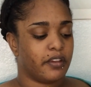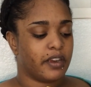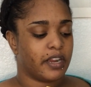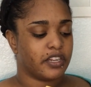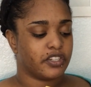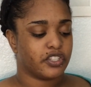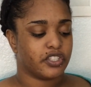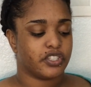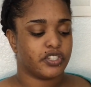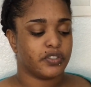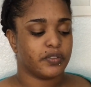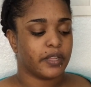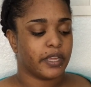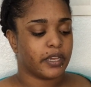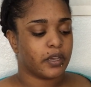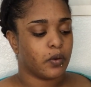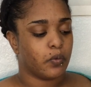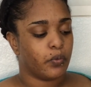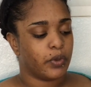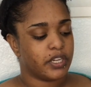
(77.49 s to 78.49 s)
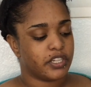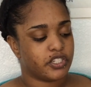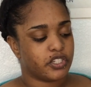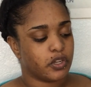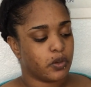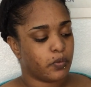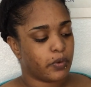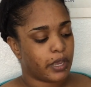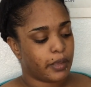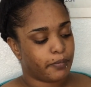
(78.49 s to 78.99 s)
and I just do like a
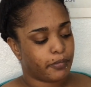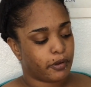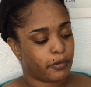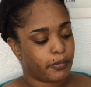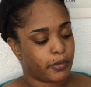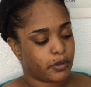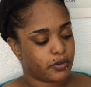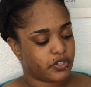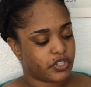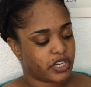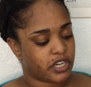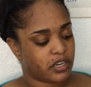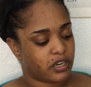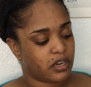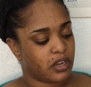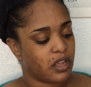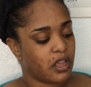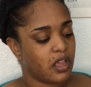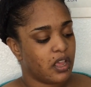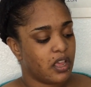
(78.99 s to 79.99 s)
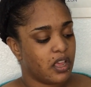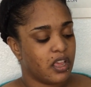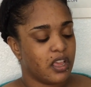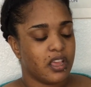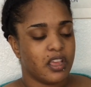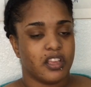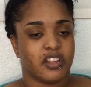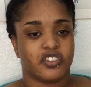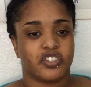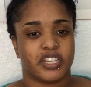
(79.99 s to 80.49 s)
windshield wiper motion
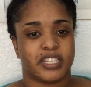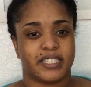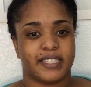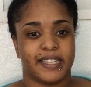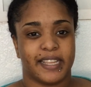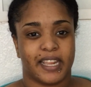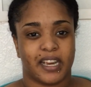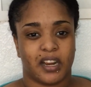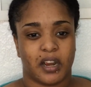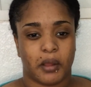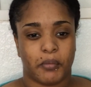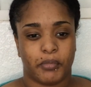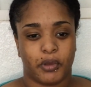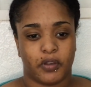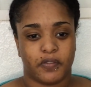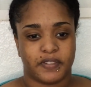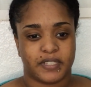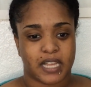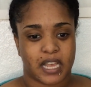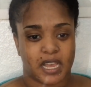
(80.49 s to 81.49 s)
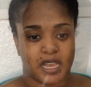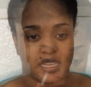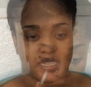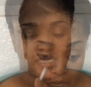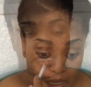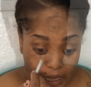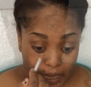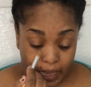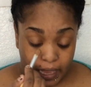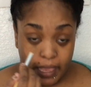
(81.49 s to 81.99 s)
just to get it on both
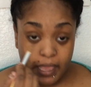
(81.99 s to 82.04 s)
sides.